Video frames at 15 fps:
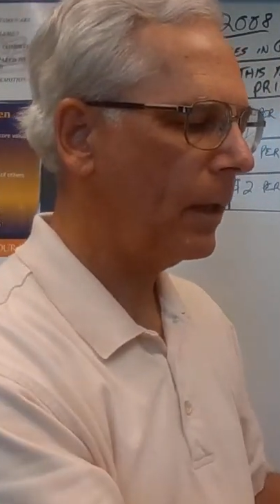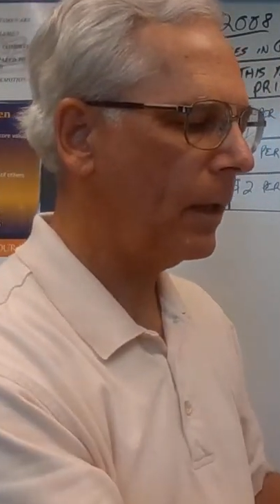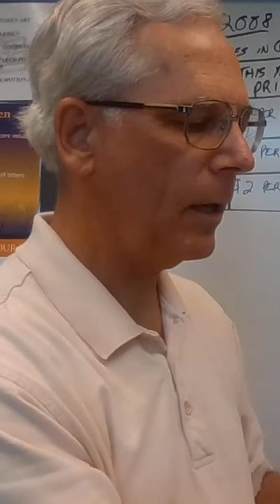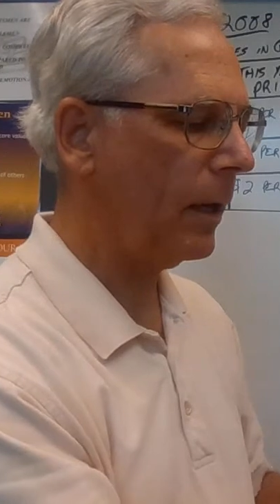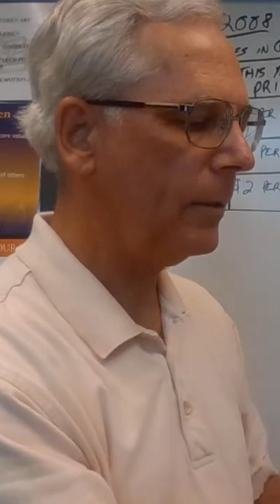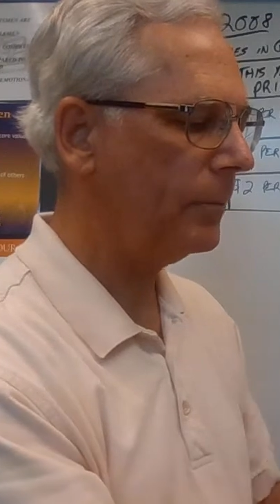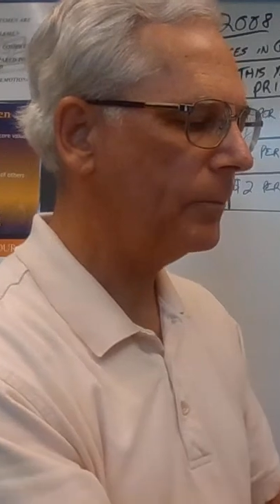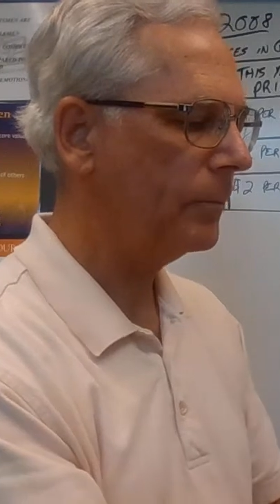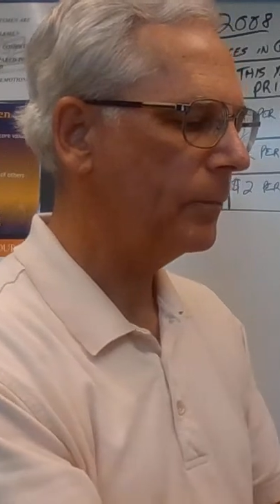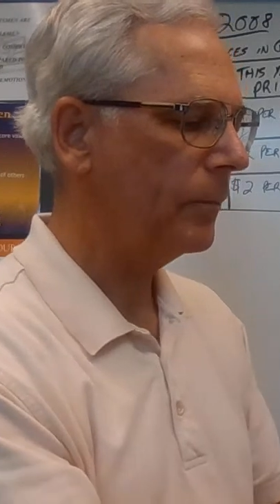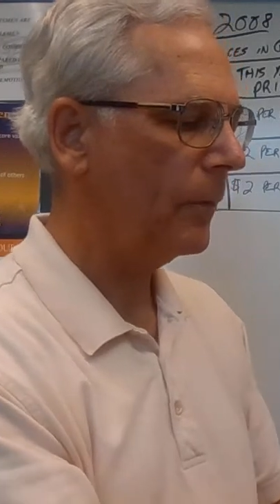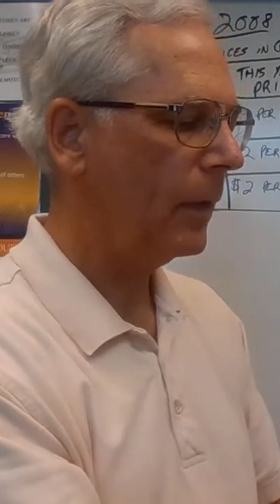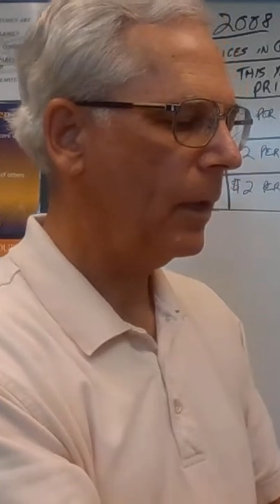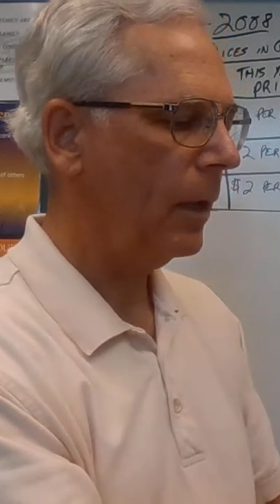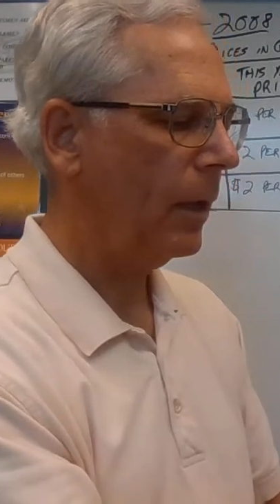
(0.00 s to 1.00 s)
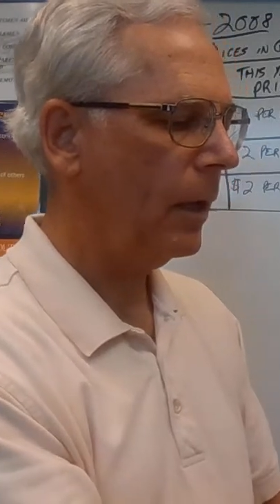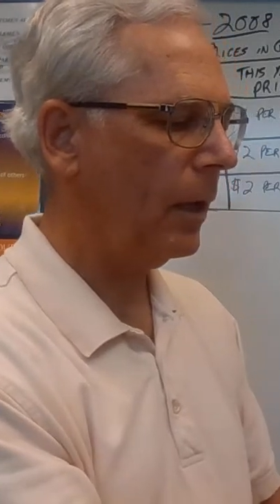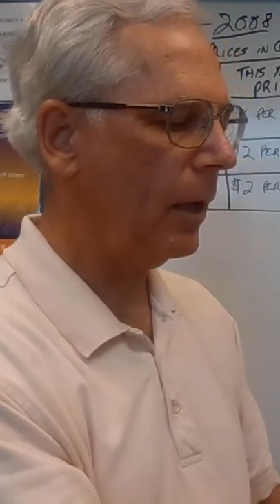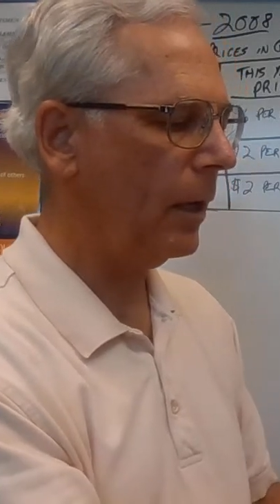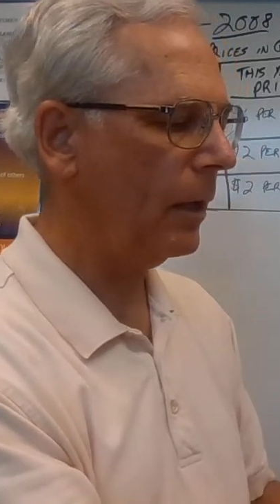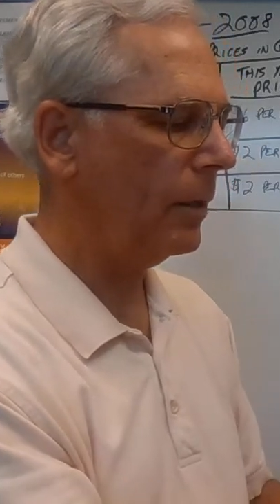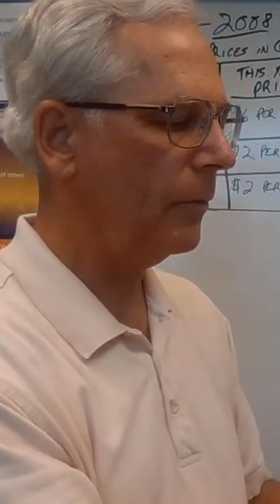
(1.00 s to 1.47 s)
Okay,
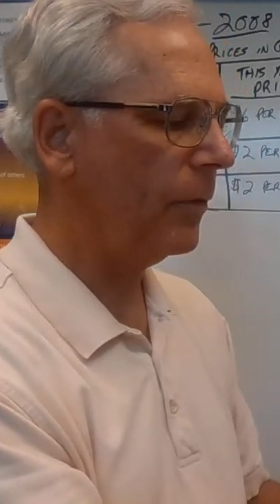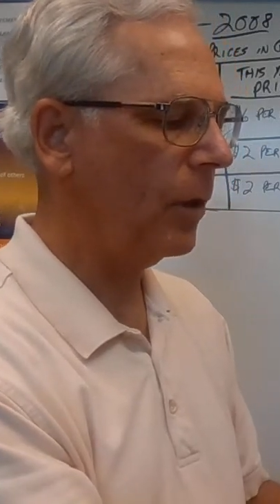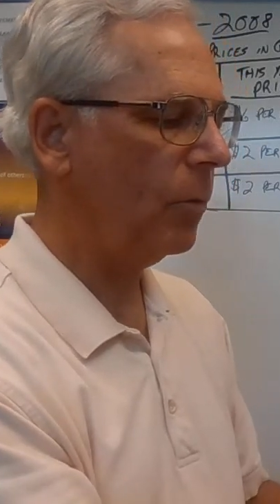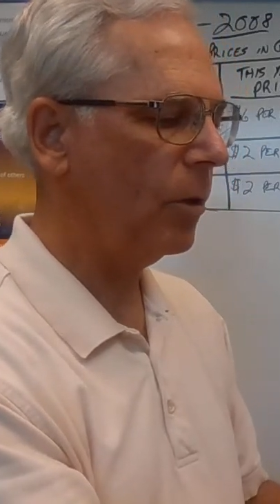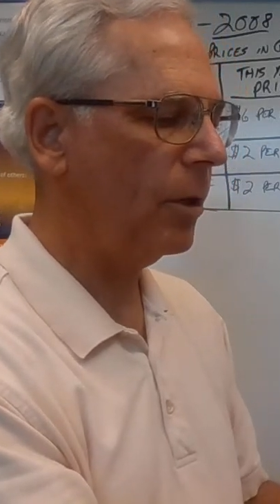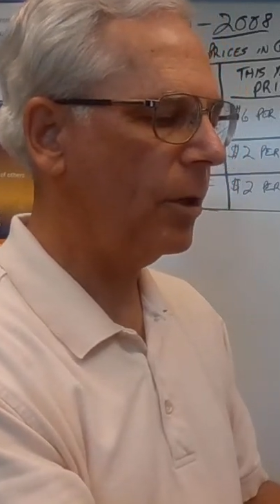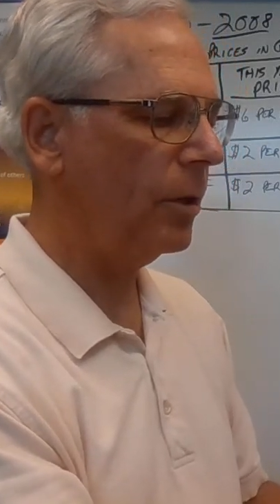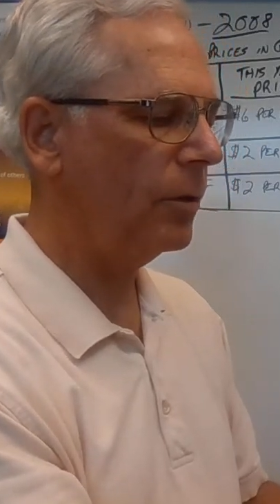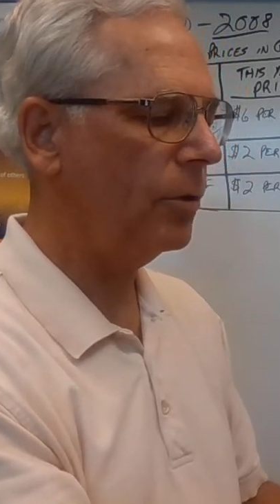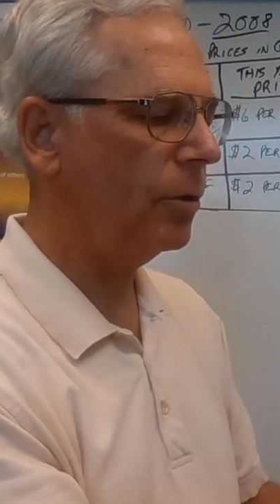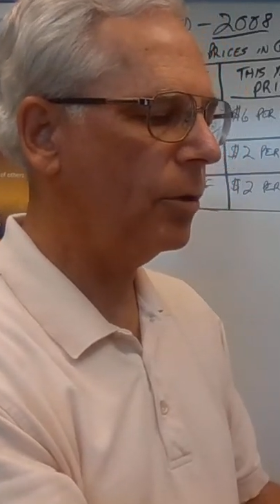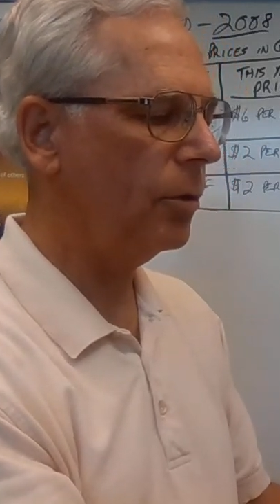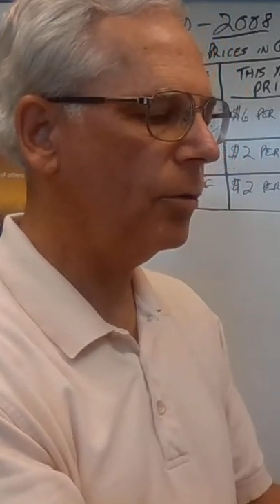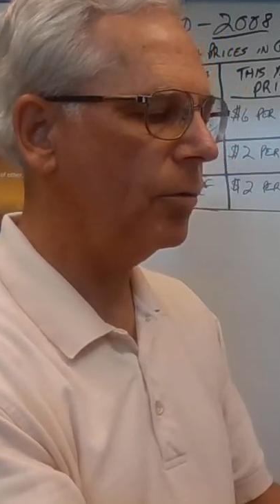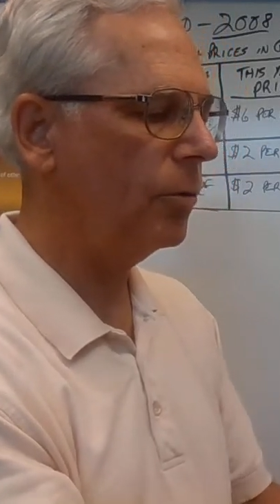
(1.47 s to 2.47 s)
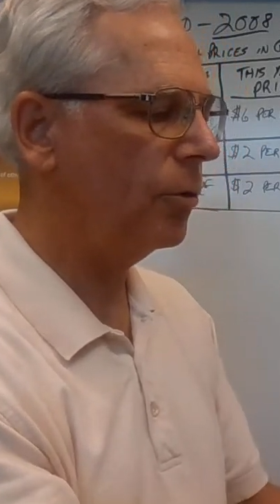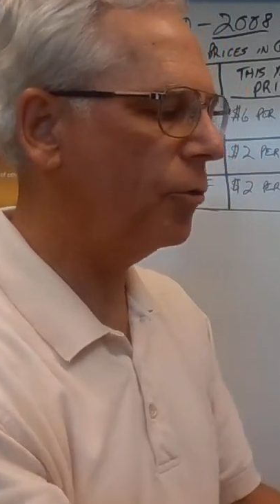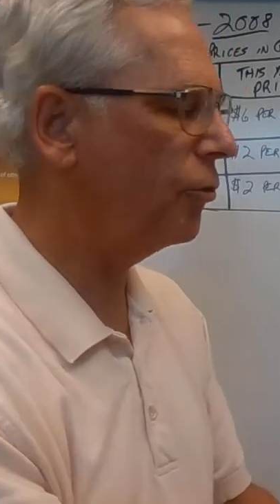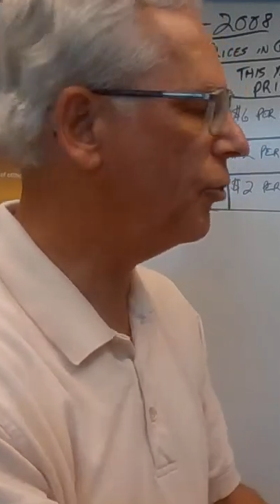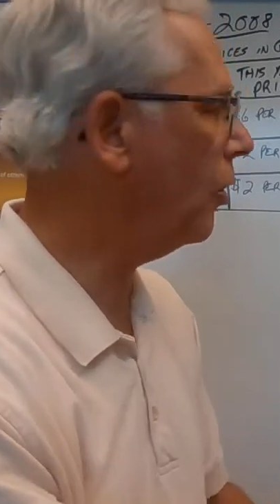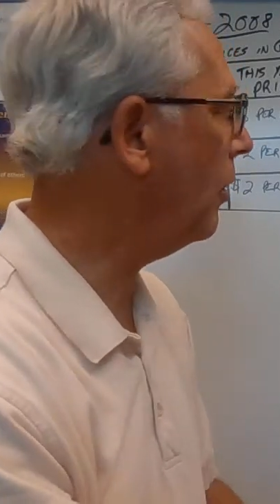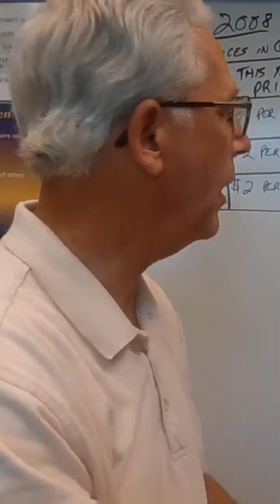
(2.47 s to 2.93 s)
and if they want you to
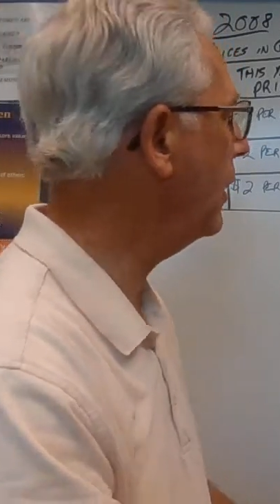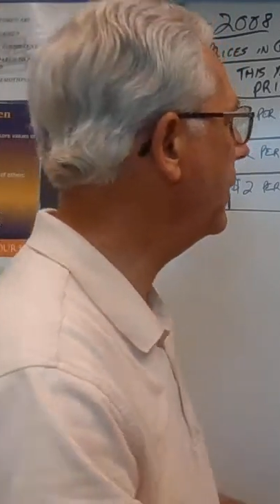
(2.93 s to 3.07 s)
show how